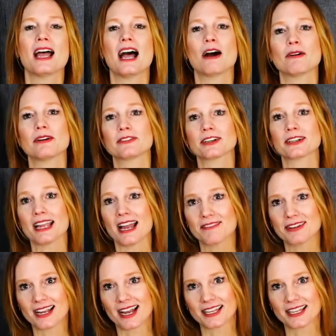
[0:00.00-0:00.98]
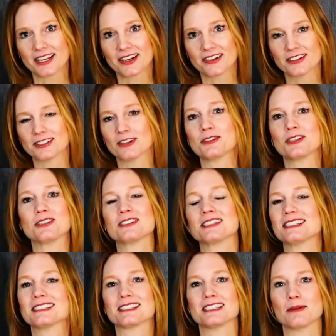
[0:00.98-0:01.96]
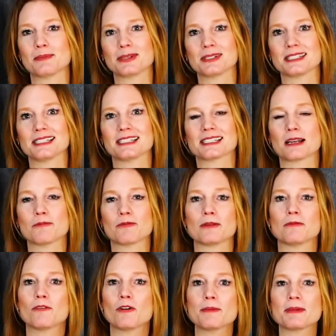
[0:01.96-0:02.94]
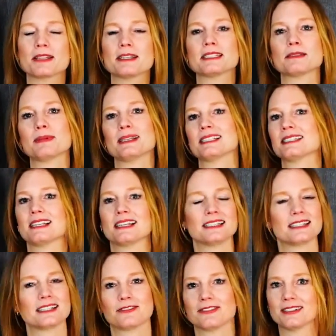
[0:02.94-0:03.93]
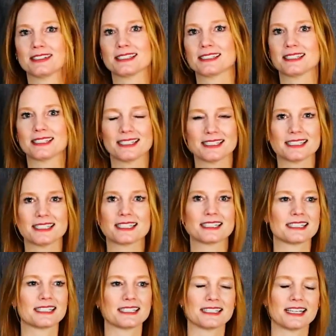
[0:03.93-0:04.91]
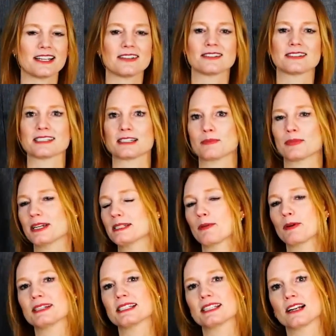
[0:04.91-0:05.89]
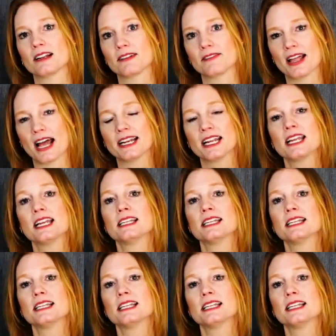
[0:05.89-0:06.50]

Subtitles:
However, caveat here, don't use these numbers. These come from formulas based on different statistics and sales and price points and all of that.